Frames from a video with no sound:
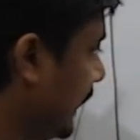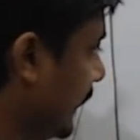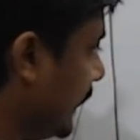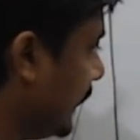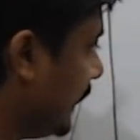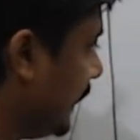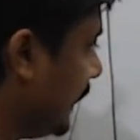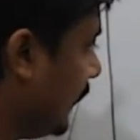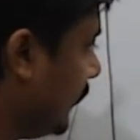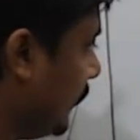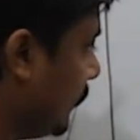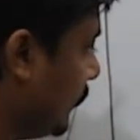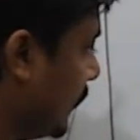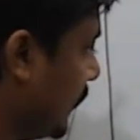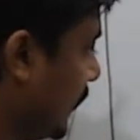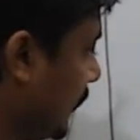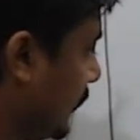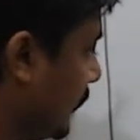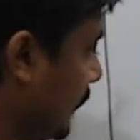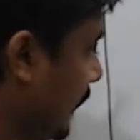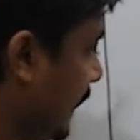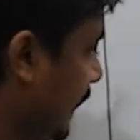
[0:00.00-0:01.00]
is equal
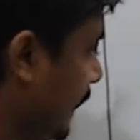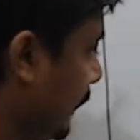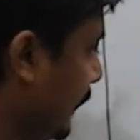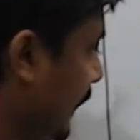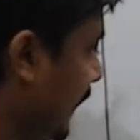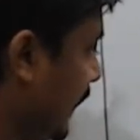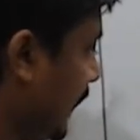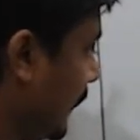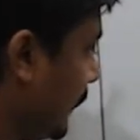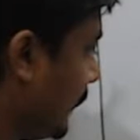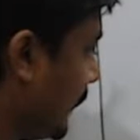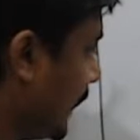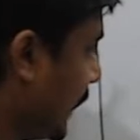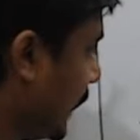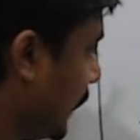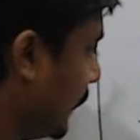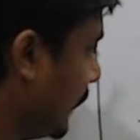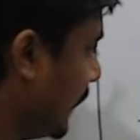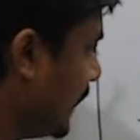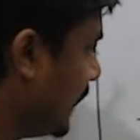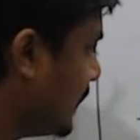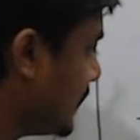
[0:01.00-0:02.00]
to, it becomes how
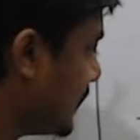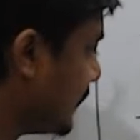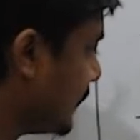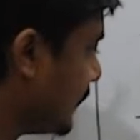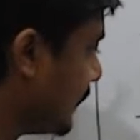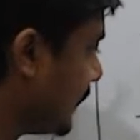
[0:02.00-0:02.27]
much?